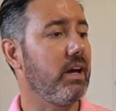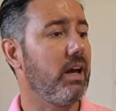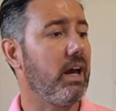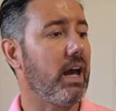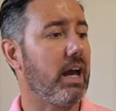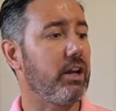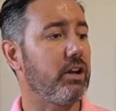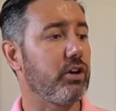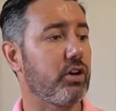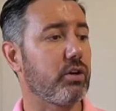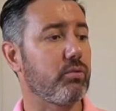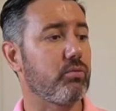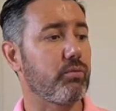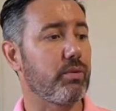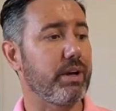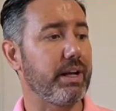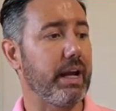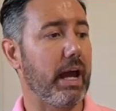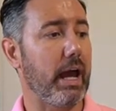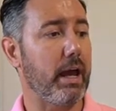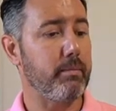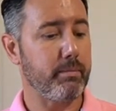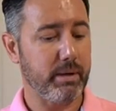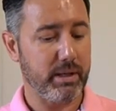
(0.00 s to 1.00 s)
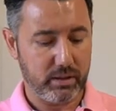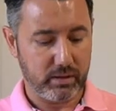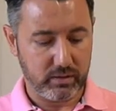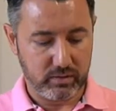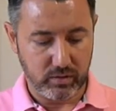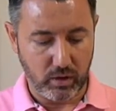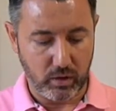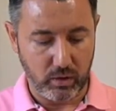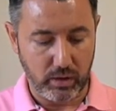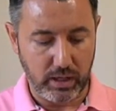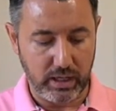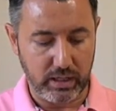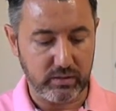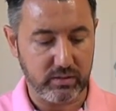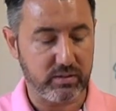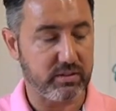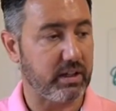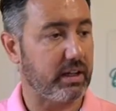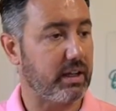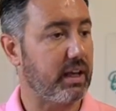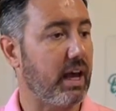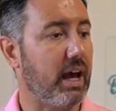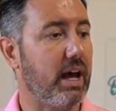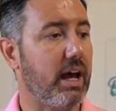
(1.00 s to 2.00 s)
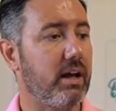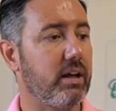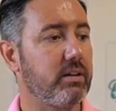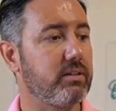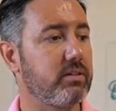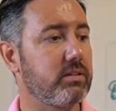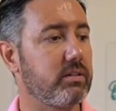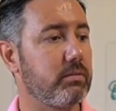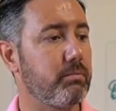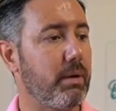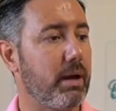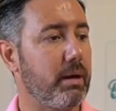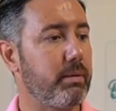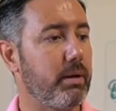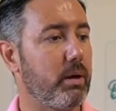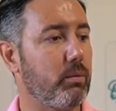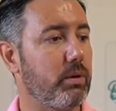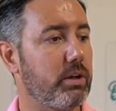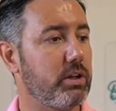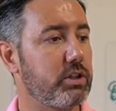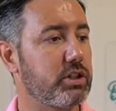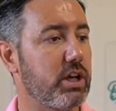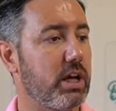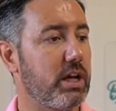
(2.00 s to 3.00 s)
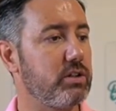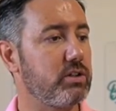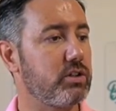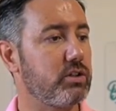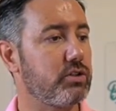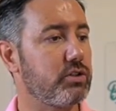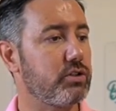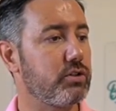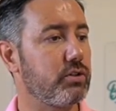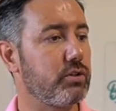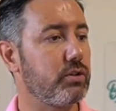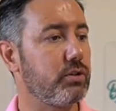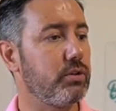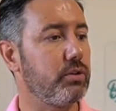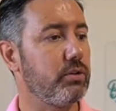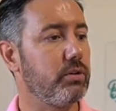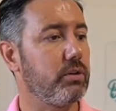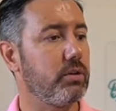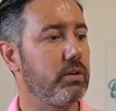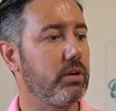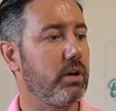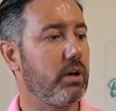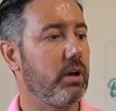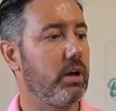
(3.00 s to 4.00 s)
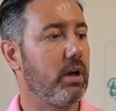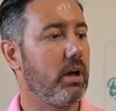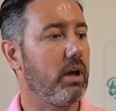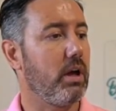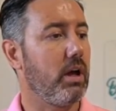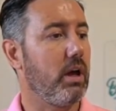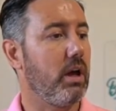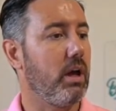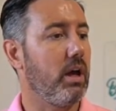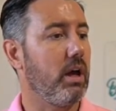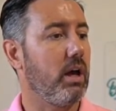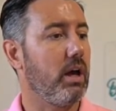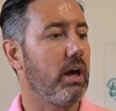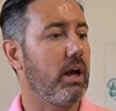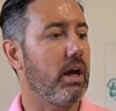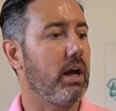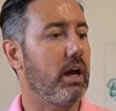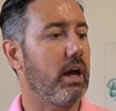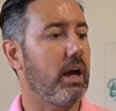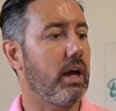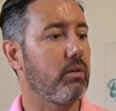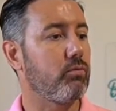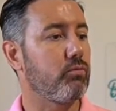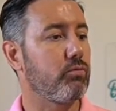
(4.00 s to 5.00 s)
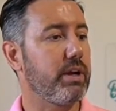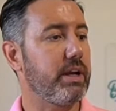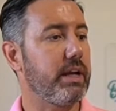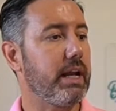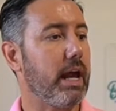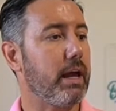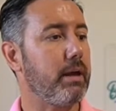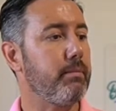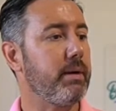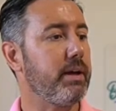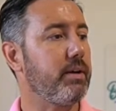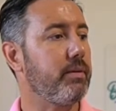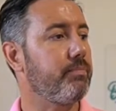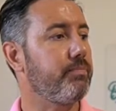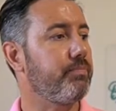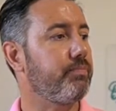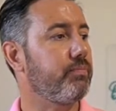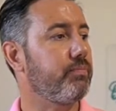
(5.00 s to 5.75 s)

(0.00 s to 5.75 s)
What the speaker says: and you can rename it. So Easter cards, maybe I want to change it to, and rename it.